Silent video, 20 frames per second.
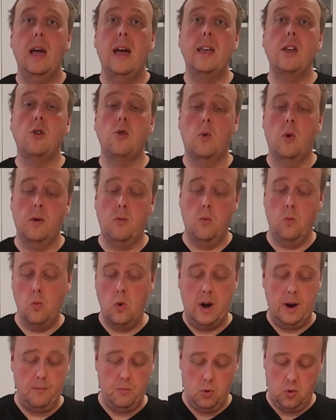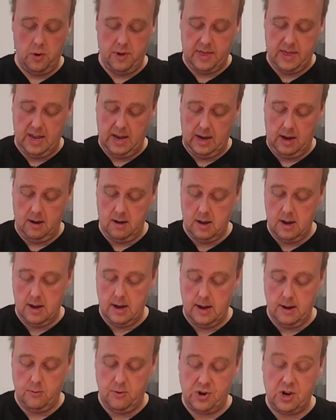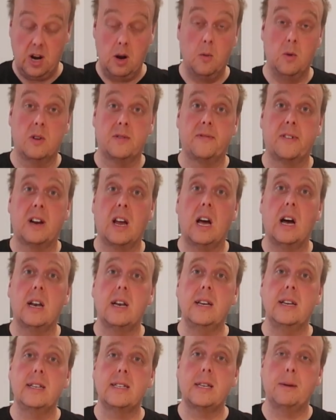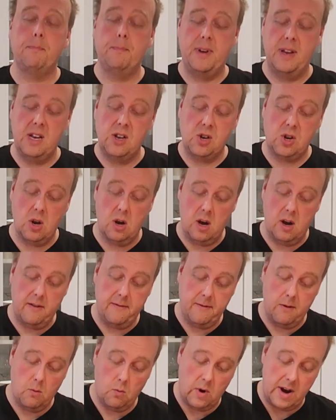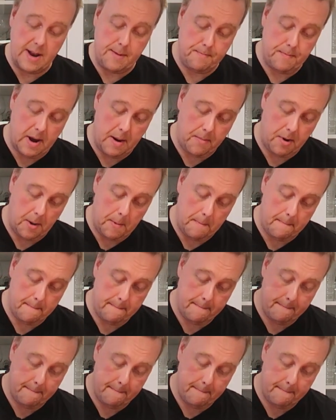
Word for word: And you know what? One more thing, uh, which I almost forgot, is a pinch of white pepper.